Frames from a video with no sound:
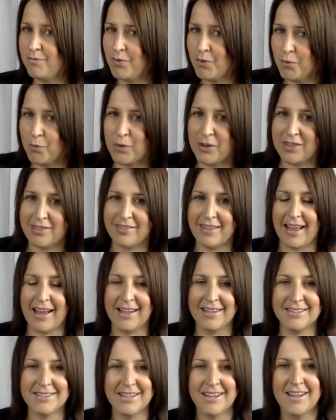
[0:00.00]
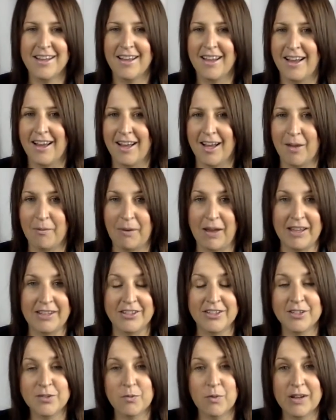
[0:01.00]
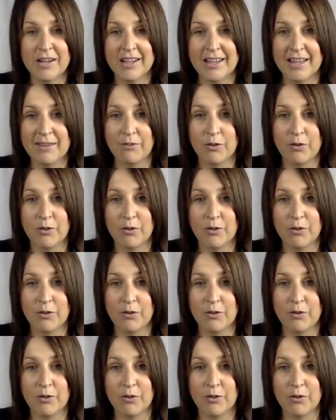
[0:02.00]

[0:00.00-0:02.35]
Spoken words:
with that, I just want to give